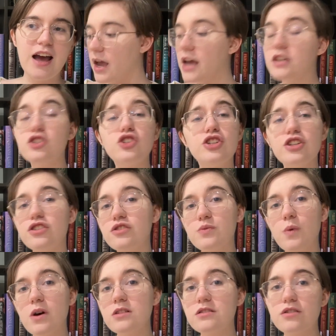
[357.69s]
and she just
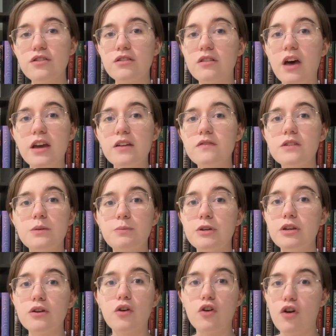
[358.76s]
wants her life to
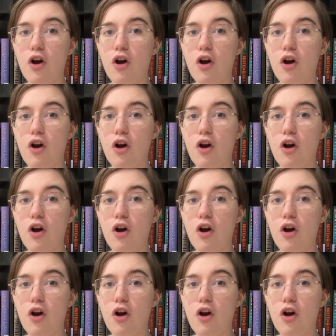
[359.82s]
be her